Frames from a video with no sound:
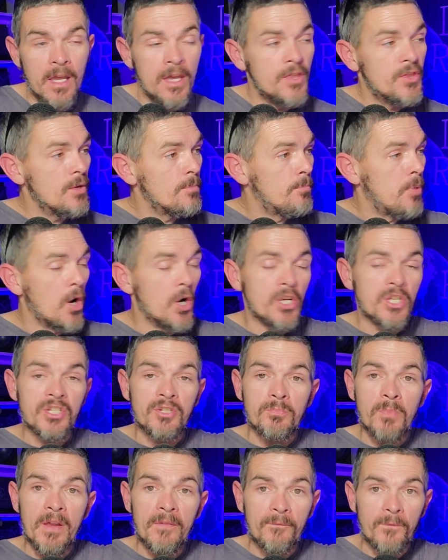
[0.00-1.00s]
the
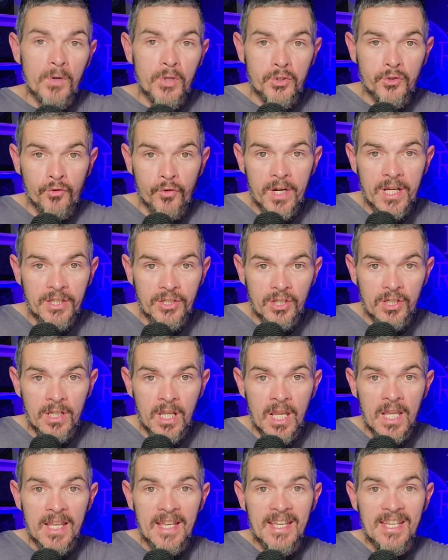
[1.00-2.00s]
punishment for treason
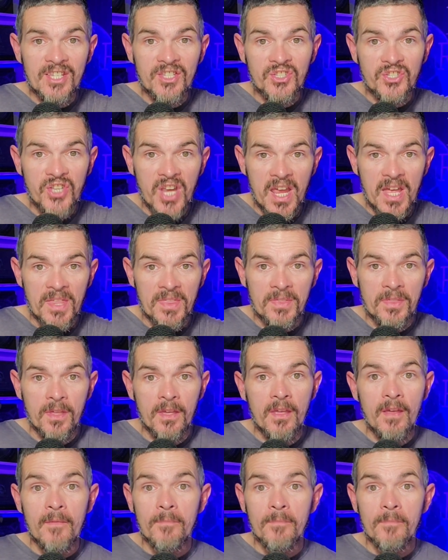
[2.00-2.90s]
is death.